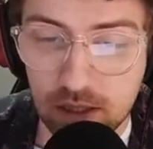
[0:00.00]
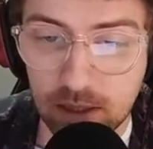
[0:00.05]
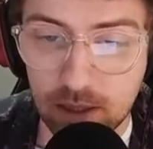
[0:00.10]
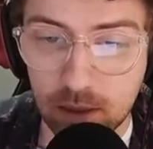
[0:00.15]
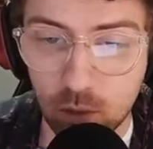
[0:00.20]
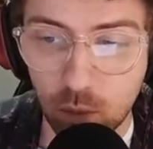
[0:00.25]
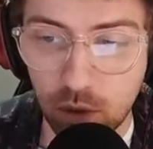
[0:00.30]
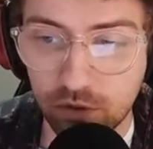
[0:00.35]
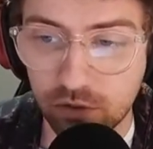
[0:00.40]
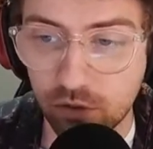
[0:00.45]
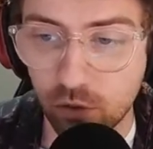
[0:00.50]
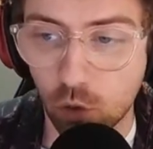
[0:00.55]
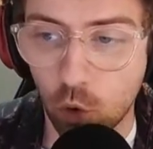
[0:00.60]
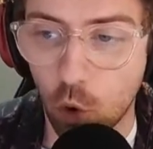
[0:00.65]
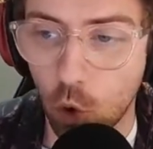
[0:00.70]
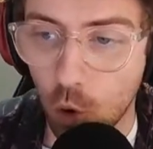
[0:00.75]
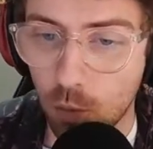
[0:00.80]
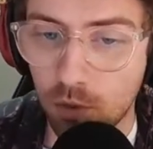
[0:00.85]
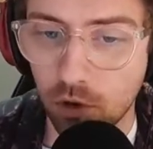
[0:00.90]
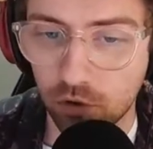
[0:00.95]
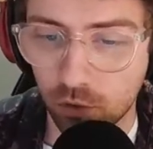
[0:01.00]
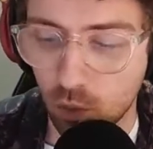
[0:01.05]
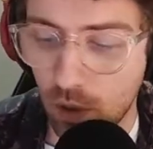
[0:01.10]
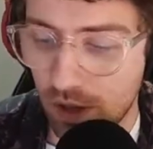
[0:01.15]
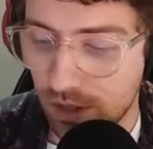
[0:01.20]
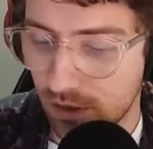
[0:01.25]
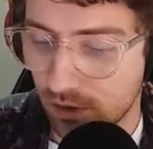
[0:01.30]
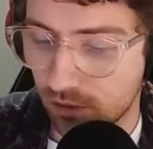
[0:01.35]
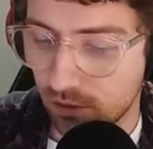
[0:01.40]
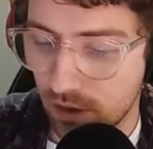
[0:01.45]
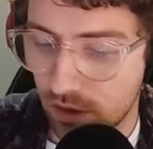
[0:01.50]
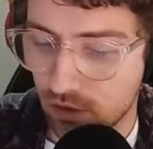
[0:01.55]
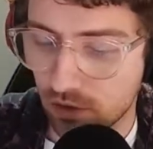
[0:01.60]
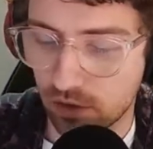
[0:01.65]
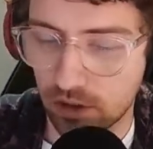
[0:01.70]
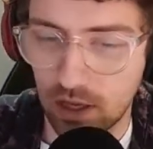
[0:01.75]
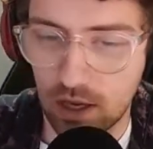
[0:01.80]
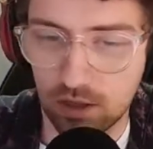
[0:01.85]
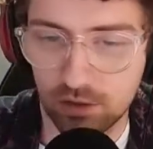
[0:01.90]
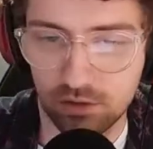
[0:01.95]
Western almost won this fixture
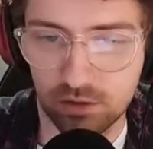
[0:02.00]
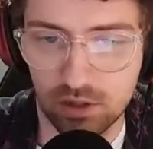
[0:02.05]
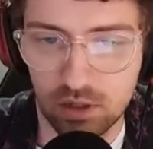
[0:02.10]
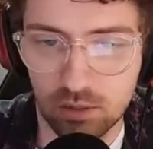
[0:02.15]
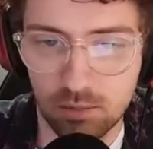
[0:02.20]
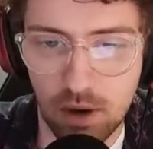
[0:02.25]
last year.